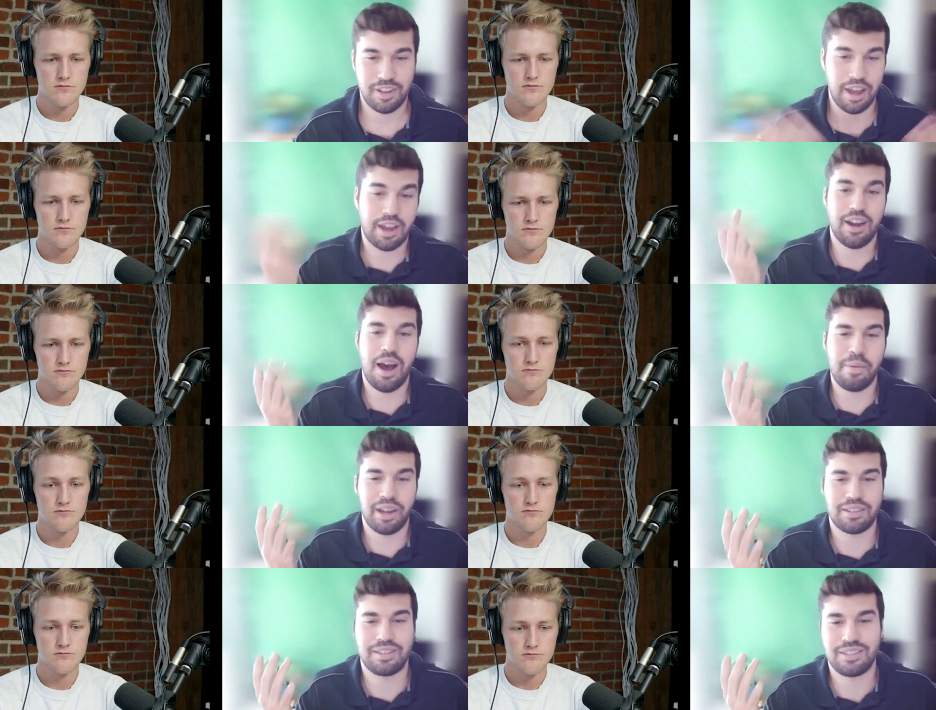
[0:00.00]

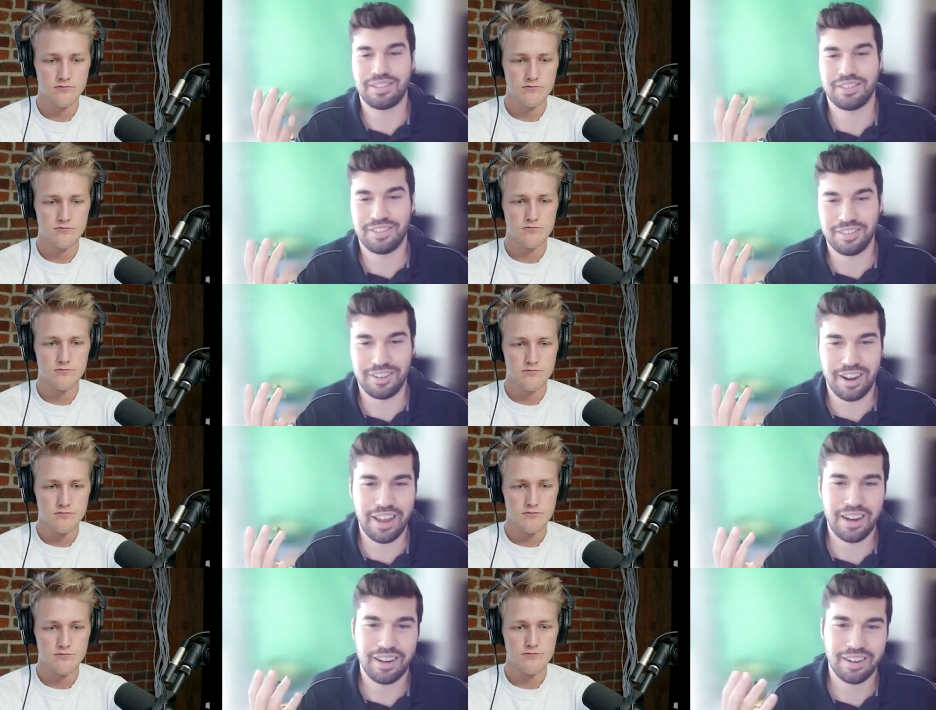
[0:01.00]
Speaker 1: economics
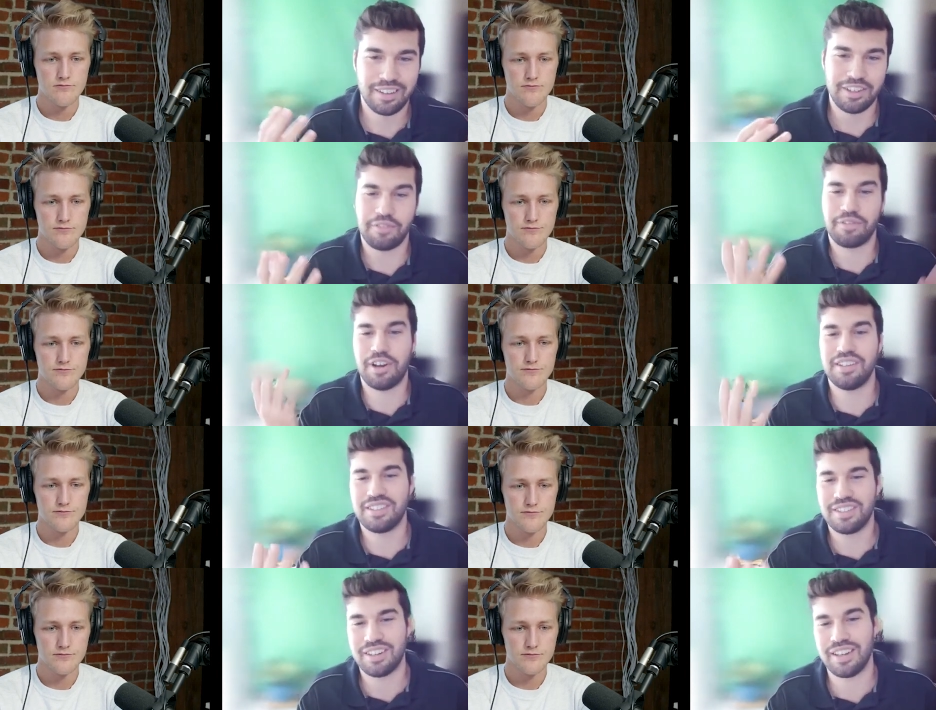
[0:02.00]
right
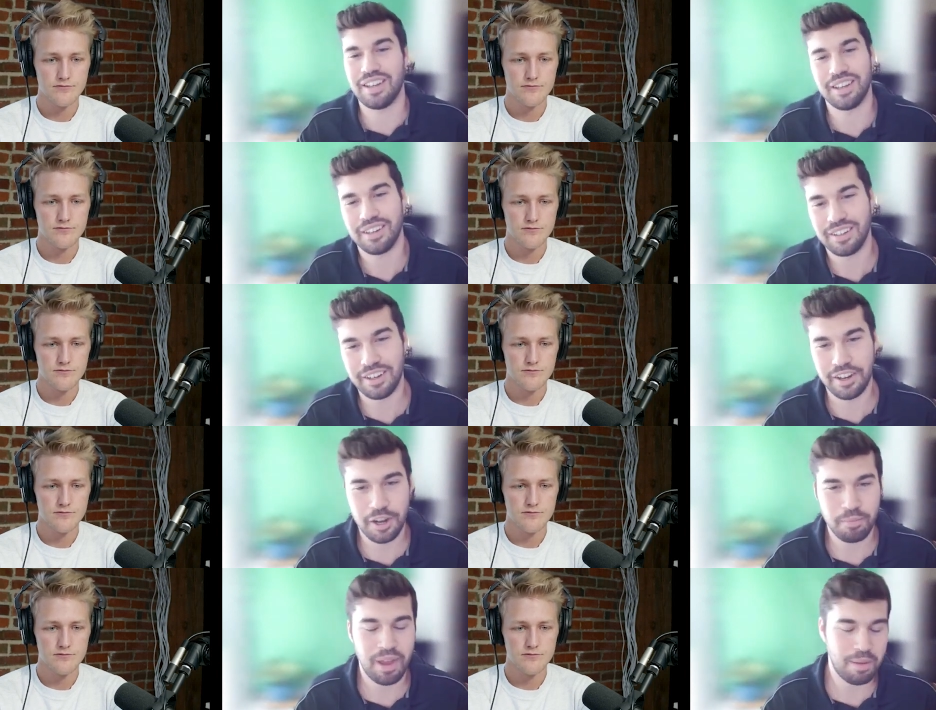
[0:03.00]
self-custody you
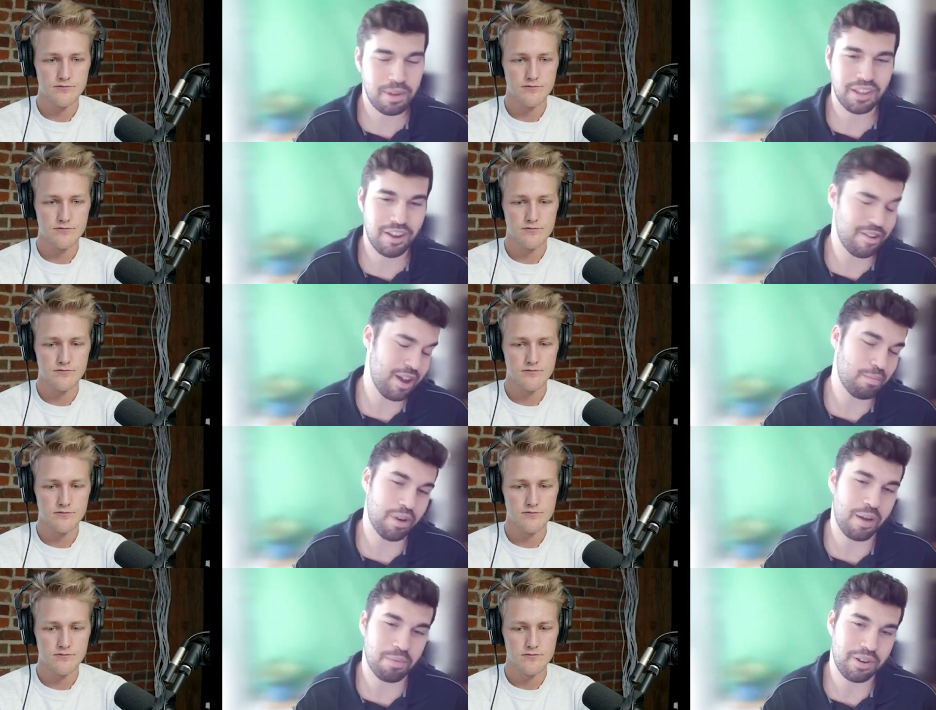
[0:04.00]
know maybe the unique
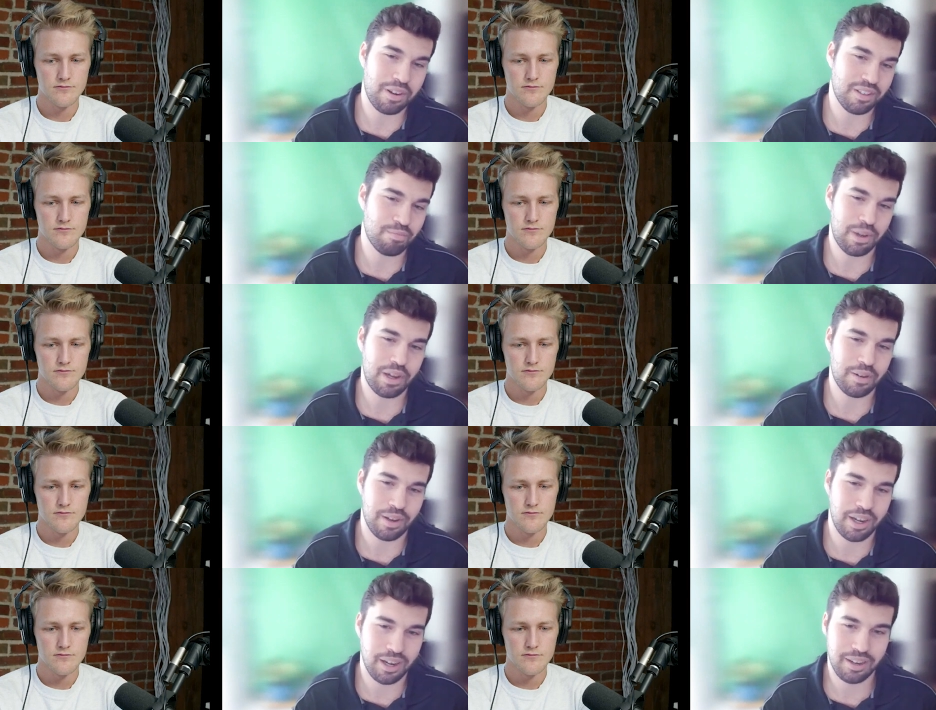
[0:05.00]
properties of
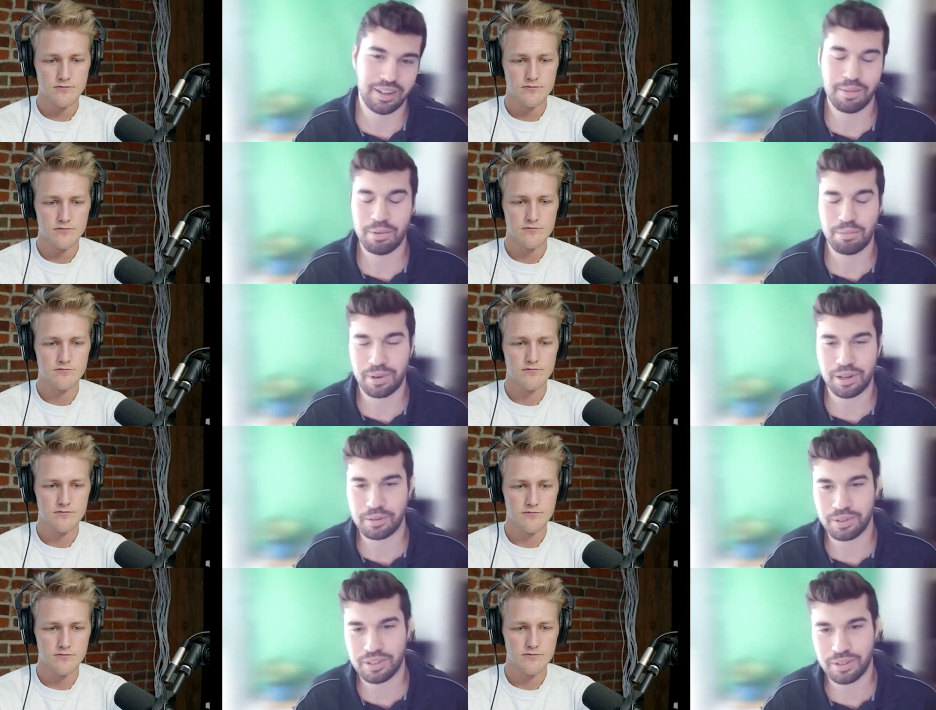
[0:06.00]
bitcoin that'd be pretty
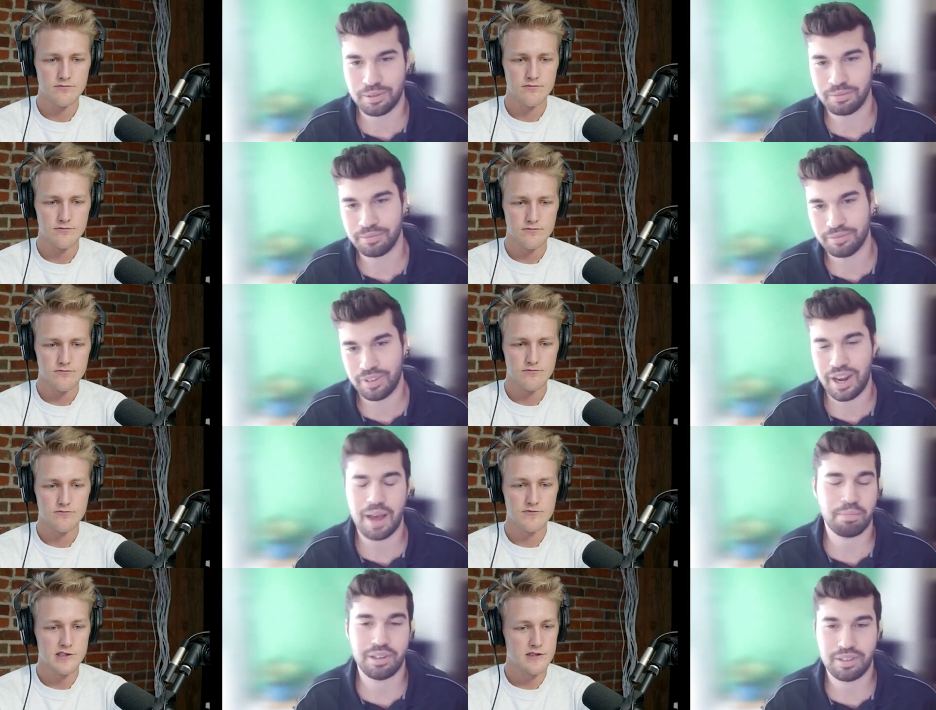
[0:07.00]
cool too it
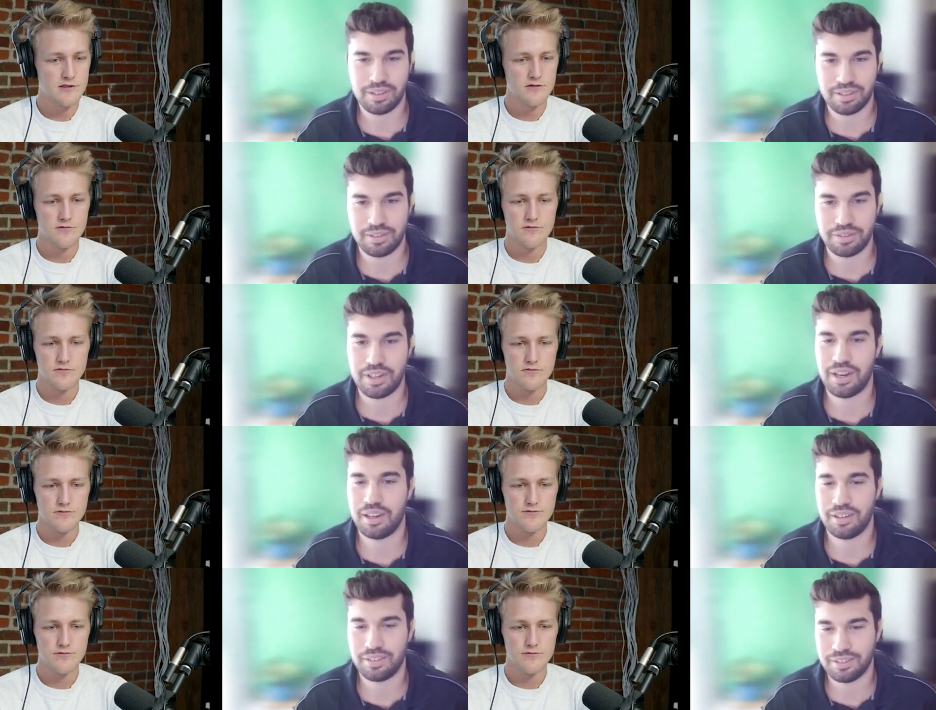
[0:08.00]
happens seen it
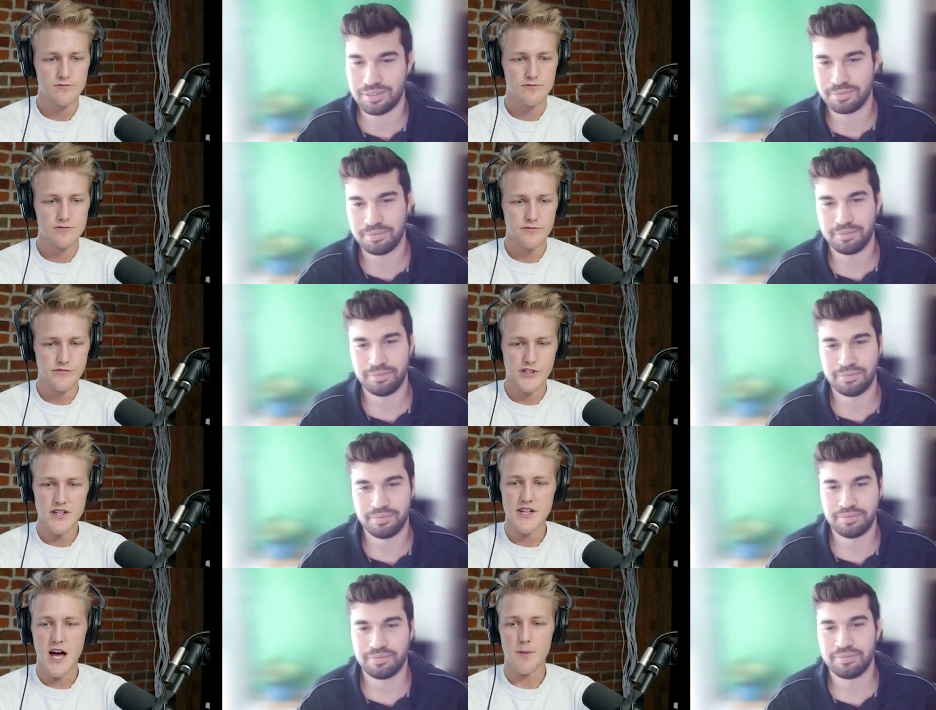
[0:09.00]
Speaker 2: does
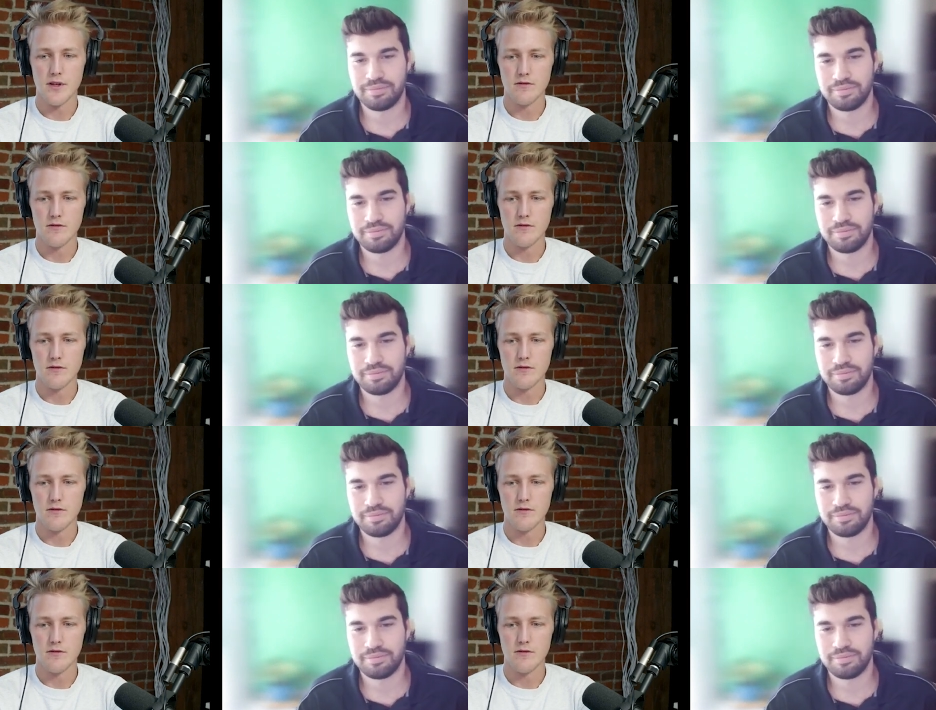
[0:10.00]
happen